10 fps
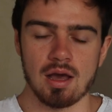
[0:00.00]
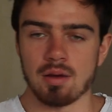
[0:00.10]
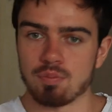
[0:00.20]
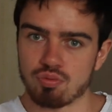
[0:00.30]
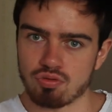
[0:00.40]

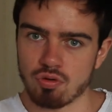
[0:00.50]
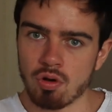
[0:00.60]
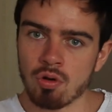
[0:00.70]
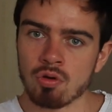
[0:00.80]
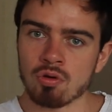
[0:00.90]

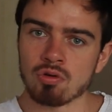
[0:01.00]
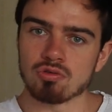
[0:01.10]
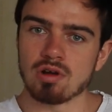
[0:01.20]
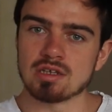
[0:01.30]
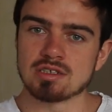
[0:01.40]

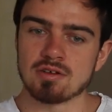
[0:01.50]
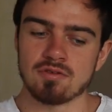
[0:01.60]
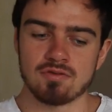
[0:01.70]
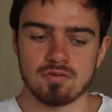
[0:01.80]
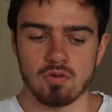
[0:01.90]

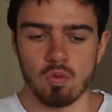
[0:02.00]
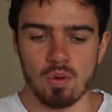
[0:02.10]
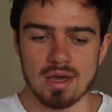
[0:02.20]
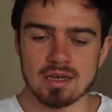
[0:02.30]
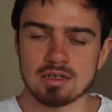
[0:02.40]
progressive
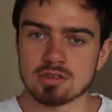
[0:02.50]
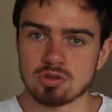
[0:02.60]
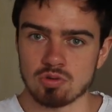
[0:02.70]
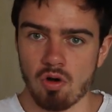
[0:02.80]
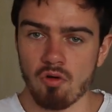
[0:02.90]
way
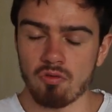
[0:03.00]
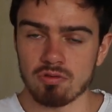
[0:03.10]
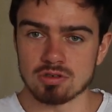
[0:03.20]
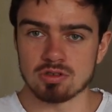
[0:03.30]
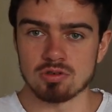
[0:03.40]
to
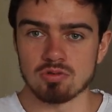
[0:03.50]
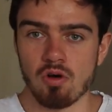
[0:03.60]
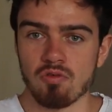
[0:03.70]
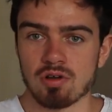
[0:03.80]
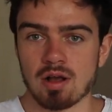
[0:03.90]

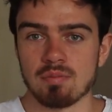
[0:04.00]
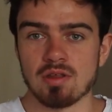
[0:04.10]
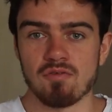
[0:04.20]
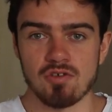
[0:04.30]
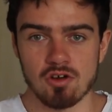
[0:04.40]
overcome
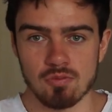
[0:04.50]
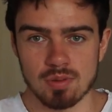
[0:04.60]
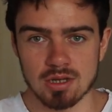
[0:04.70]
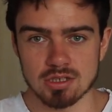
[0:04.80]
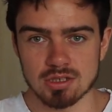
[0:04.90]
the fear of
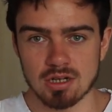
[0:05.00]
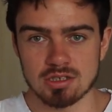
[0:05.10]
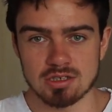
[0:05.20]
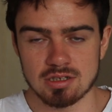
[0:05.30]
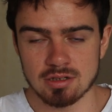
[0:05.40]
being
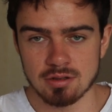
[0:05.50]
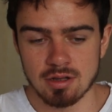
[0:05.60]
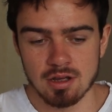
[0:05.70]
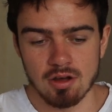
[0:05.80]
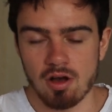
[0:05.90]
judged.
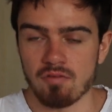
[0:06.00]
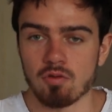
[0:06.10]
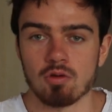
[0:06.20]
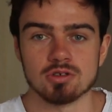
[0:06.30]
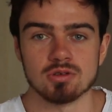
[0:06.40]
Of
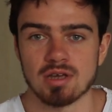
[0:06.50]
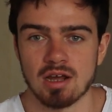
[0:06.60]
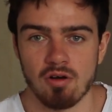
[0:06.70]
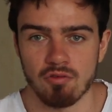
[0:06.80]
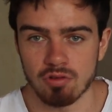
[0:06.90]
course, you
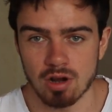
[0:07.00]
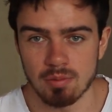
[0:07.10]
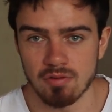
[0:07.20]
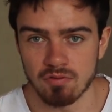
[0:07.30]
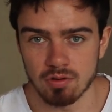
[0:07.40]
can't
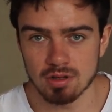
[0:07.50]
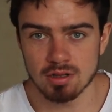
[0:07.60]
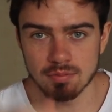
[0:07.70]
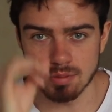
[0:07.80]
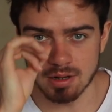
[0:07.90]
overcome it
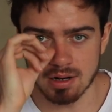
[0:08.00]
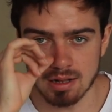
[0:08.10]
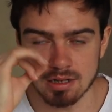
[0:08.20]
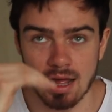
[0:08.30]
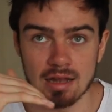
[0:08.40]
fully, but
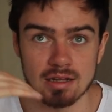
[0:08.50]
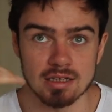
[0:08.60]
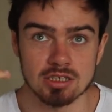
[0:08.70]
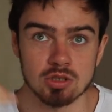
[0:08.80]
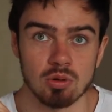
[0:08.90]
at
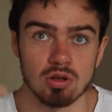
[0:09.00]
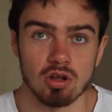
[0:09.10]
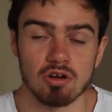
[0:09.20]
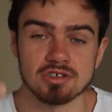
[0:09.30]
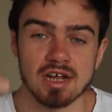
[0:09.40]
least to a
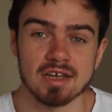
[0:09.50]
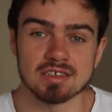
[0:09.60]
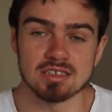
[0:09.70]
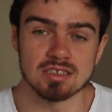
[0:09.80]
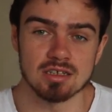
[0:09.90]
large
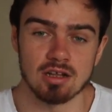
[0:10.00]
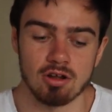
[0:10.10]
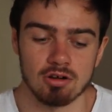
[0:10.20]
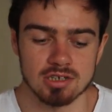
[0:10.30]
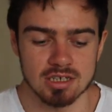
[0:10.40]

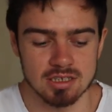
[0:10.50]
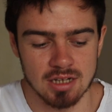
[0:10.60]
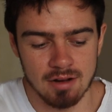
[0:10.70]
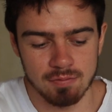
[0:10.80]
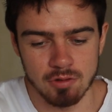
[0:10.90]

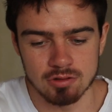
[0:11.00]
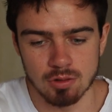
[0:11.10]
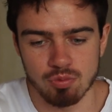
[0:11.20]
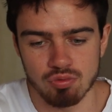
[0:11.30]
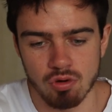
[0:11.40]
extent, there's
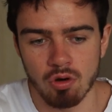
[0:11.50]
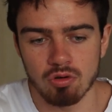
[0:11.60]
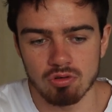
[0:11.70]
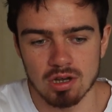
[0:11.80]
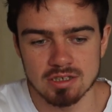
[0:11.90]
a
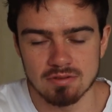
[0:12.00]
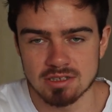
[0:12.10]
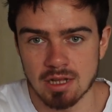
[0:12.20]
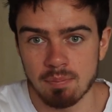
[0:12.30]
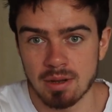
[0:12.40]
progressive
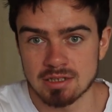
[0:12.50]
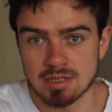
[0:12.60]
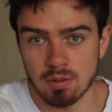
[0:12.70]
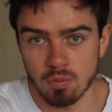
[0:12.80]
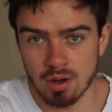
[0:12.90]

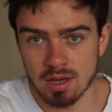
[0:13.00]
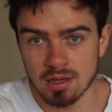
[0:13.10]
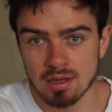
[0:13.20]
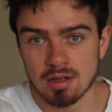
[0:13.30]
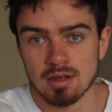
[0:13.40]
step-by-step
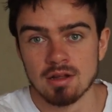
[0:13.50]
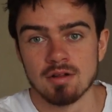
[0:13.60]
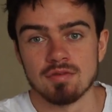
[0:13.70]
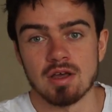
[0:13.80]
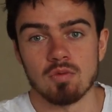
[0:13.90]
way
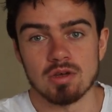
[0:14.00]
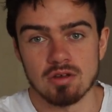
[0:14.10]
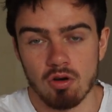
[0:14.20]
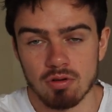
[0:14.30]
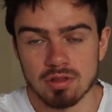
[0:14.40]
that we